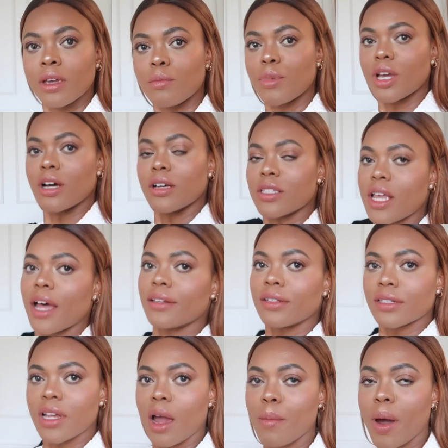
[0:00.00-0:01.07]
Because at
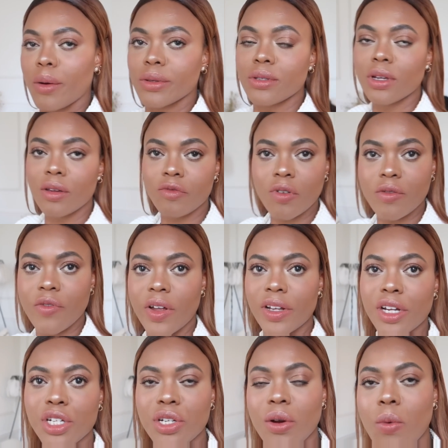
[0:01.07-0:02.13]
the time I was looking for a
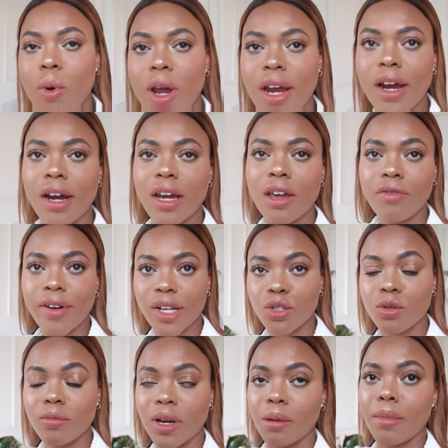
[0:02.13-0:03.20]
foundation where if I
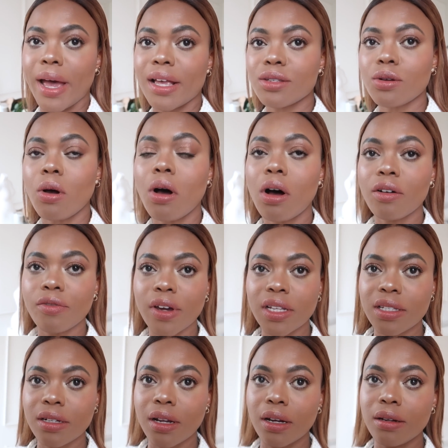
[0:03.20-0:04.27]
took my mask off,
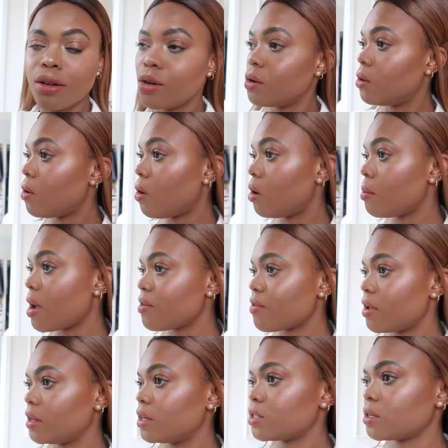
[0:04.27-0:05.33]
it didn't, you know, all my
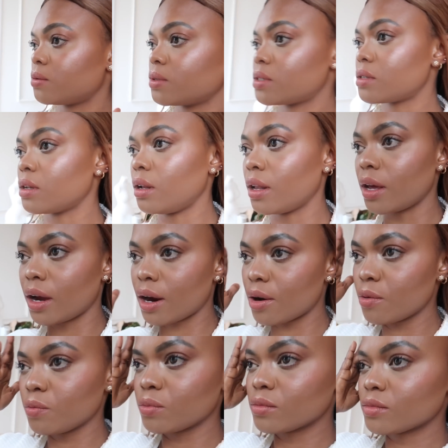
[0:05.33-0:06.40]
foundation was still there.